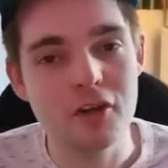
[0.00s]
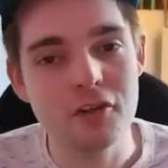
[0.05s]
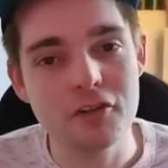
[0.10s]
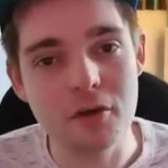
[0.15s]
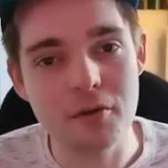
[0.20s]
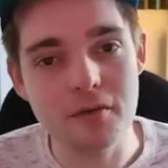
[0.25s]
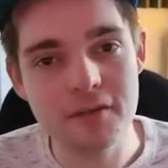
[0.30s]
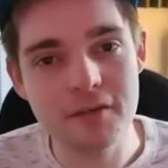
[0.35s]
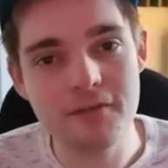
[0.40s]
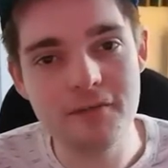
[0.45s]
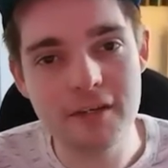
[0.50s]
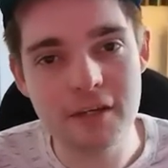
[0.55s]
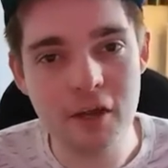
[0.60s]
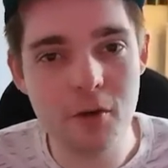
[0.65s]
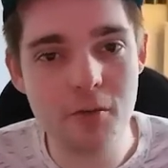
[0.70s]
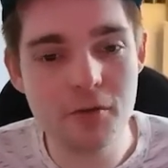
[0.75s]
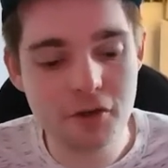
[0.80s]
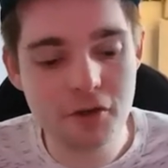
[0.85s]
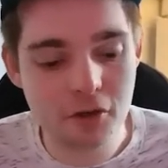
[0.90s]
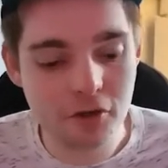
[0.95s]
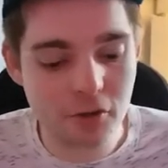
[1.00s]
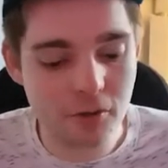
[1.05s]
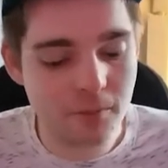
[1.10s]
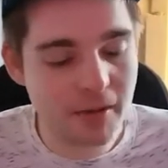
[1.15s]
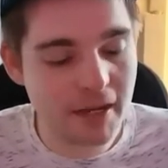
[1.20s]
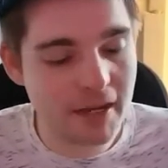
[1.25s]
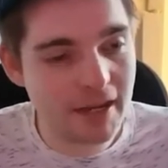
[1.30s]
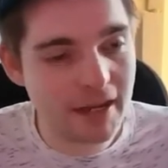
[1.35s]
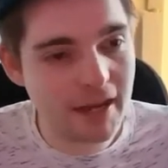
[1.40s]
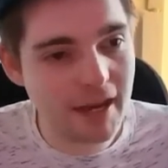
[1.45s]
So this video is going to
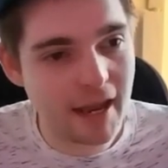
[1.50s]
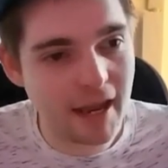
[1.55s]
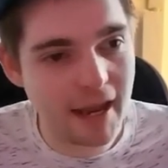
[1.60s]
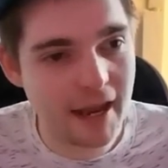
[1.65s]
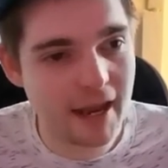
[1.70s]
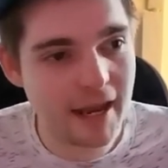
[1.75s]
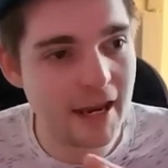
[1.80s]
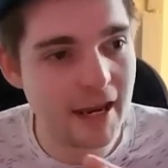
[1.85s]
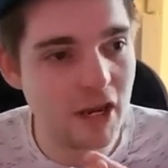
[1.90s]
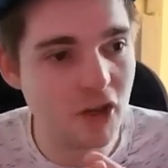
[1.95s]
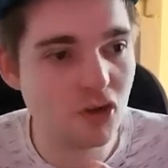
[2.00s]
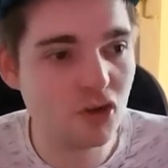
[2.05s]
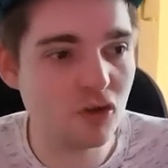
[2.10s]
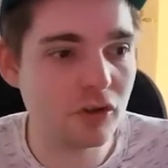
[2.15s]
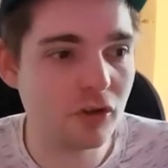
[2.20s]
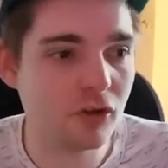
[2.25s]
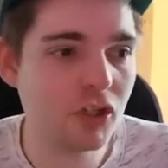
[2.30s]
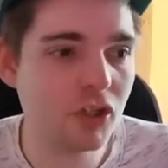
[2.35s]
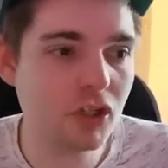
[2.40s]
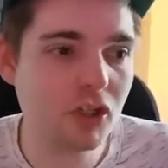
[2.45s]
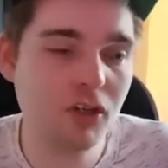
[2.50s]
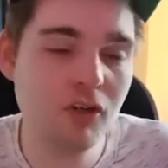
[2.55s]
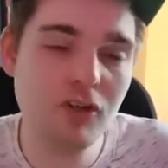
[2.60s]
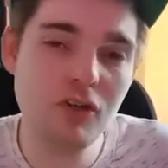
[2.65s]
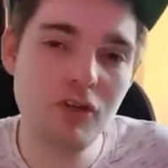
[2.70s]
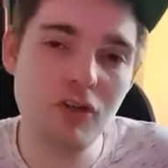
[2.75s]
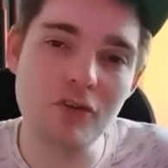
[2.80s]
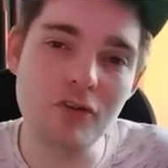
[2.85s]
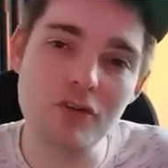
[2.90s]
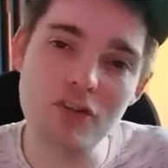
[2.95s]
be an
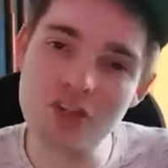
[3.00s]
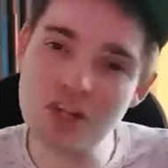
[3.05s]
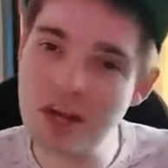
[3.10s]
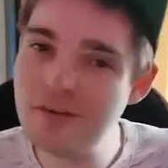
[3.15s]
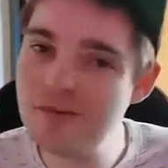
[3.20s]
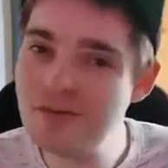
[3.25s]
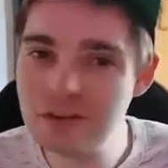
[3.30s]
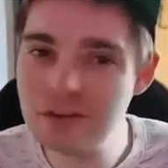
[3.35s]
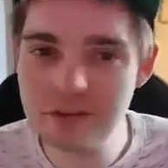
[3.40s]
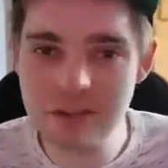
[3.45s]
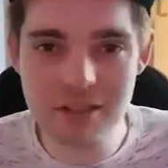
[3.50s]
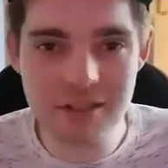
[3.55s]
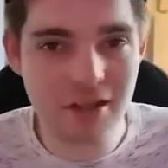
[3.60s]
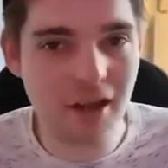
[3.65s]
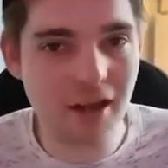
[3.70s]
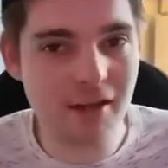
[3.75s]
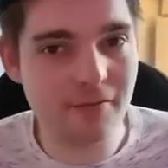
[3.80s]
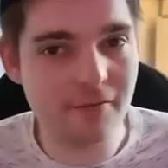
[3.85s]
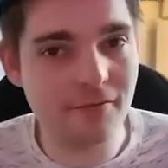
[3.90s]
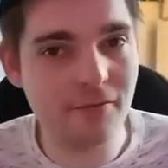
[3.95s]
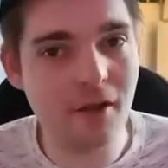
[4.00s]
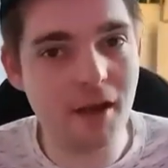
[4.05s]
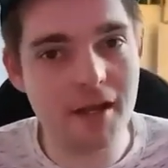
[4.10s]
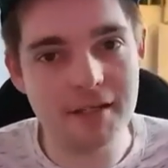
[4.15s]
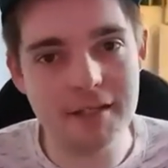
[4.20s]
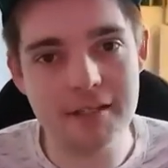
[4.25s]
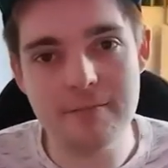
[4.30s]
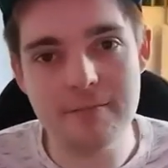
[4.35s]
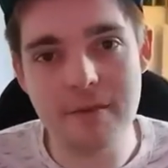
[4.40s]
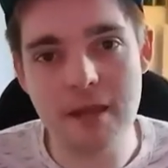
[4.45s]
introduction to general design
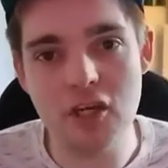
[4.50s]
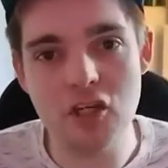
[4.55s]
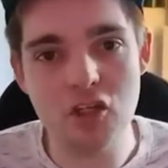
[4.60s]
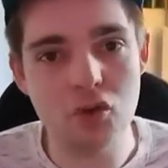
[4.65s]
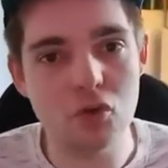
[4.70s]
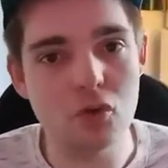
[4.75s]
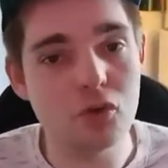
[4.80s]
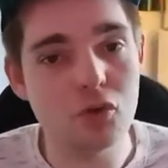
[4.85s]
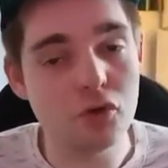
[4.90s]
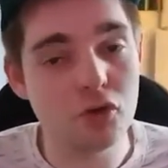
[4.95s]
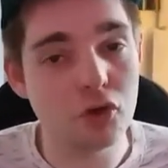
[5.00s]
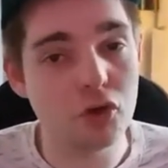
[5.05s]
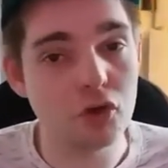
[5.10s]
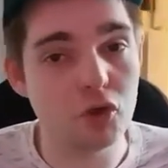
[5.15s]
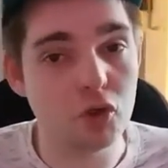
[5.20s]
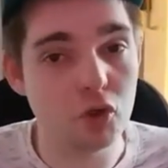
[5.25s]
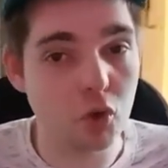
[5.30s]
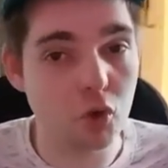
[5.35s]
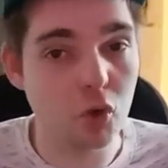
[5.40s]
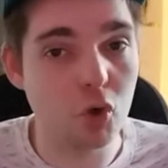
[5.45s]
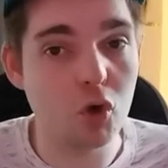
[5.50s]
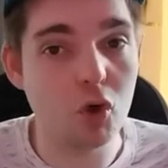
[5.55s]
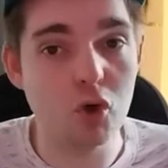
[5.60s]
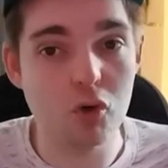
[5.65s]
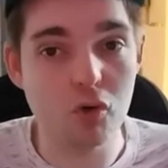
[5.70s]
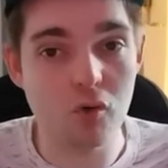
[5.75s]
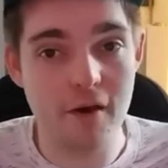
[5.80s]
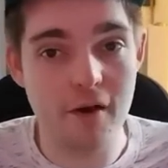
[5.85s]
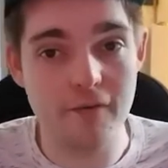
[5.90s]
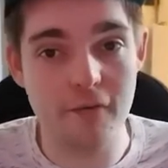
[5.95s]
advice to make sure that
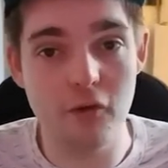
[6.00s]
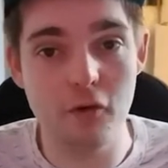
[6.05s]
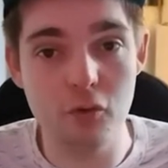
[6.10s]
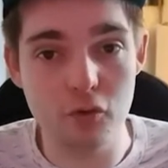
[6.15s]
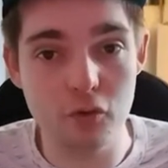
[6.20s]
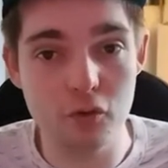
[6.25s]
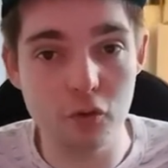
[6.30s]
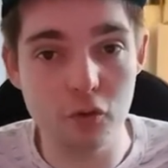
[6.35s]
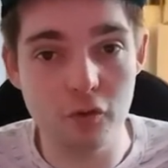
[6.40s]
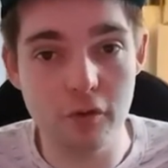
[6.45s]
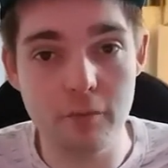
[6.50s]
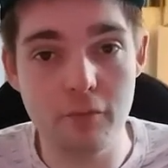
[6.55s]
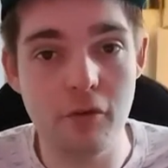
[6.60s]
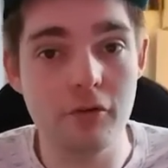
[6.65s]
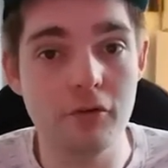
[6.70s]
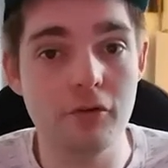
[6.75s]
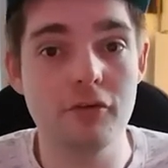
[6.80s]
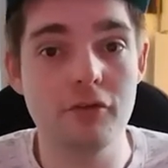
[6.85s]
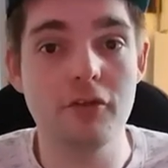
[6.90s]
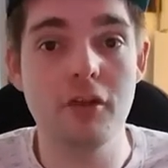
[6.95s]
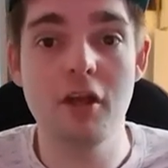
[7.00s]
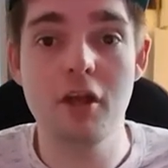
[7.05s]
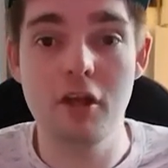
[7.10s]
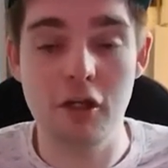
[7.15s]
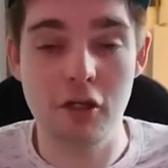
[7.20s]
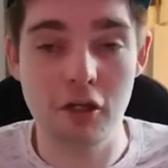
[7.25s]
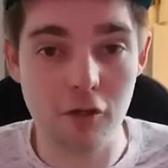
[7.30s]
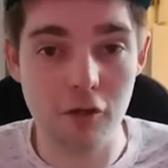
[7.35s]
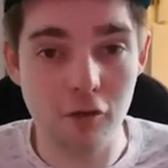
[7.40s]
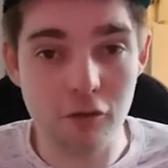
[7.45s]
your graphical jewelry products
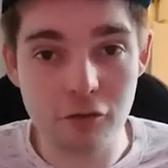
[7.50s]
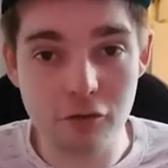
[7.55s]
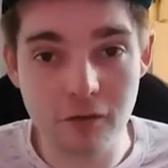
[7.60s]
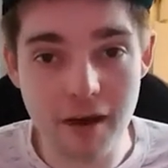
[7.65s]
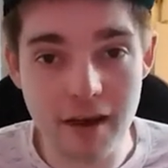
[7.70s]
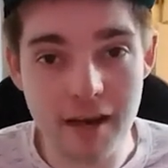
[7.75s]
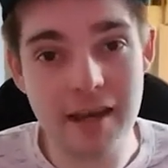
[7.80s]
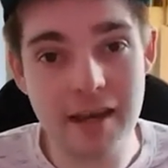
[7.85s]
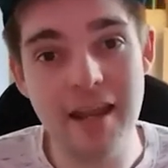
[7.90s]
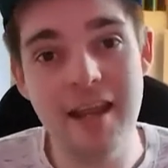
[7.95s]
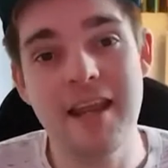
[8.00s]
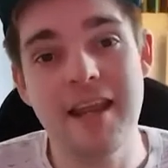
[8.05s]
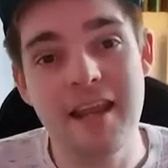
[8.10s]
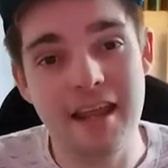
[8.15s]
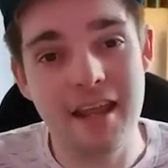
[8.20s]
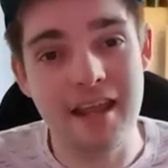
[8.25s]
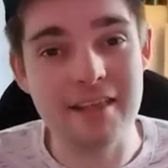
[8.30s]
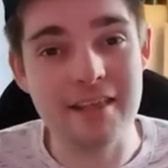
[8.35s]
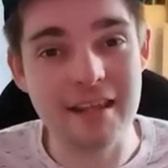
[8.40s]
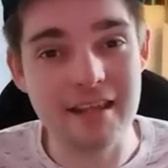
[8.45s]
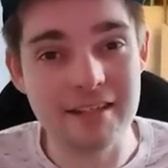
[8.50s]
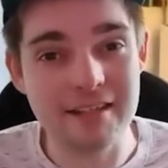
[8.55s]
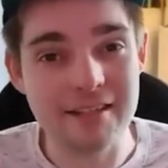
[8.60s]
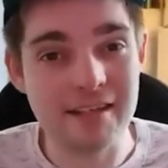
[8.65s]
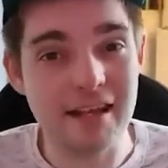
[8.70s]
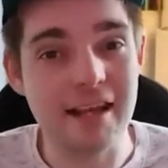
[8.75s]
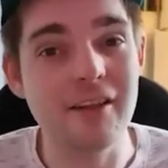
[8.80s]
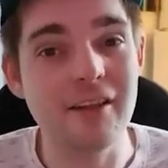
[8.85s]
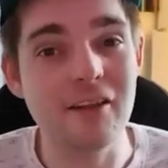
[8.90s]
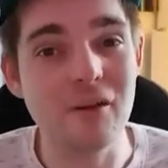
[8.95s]
look great and they
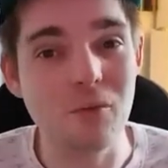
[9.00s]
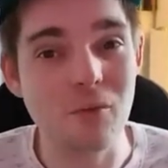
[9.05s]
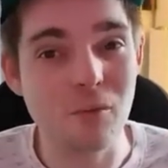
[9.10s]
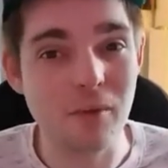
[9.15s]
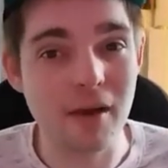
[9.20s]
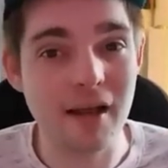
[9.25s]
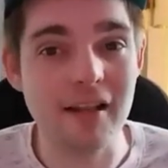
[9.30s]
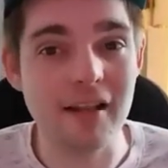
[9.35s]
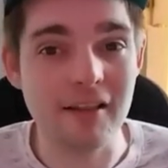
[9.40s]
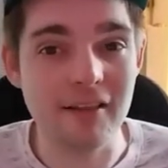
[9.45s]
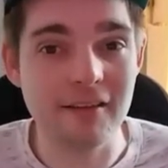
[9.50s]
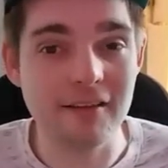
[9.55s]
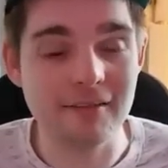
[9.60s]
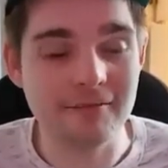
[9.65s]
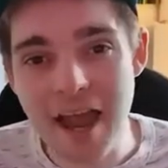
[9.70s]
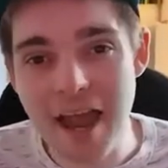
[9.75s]
sell well.